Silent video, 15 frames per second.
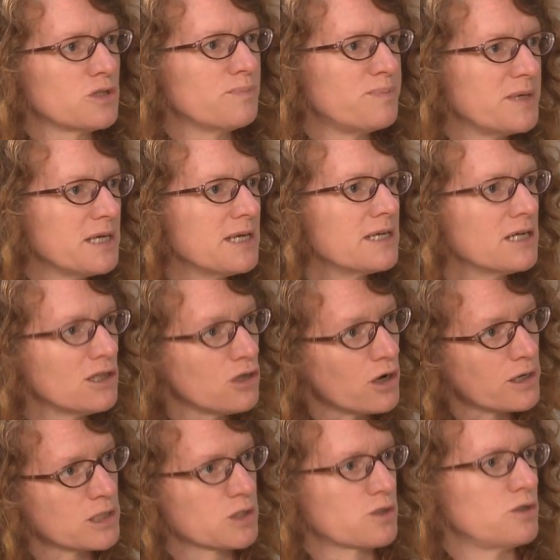to be in a
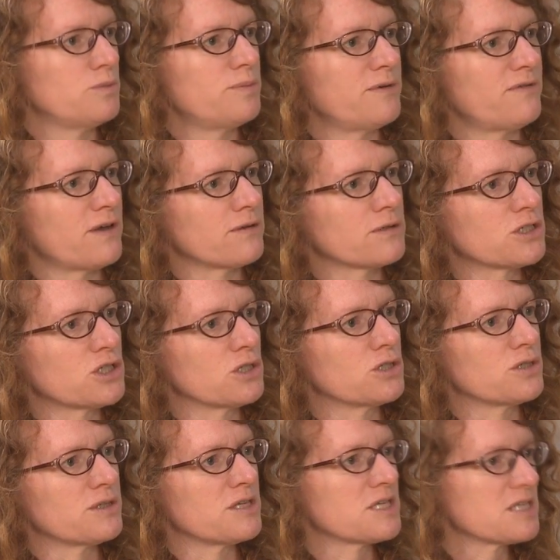large group of other
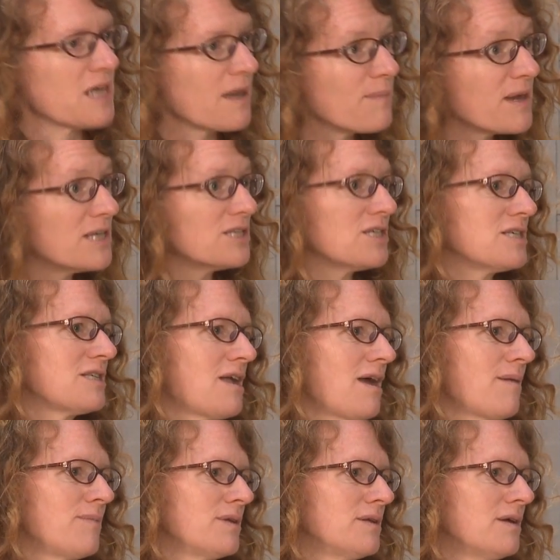children the same age as
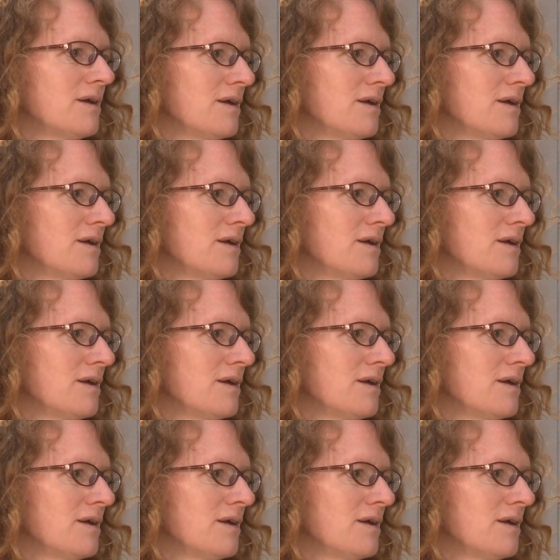them.